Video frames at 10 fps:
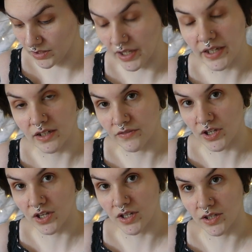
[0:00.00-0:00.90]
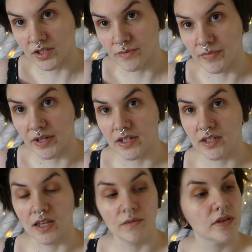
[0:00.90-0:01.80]
the lining of the curtains, but
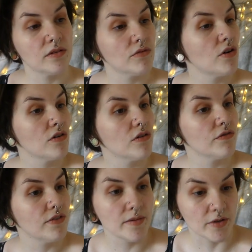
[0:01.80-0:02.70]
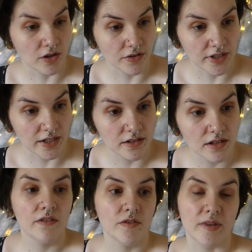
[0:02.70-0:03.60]
they were the wrong fibre content
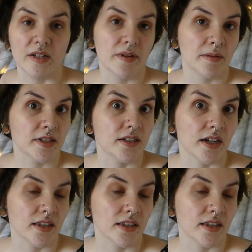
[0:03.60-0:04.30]
for me to be able to dye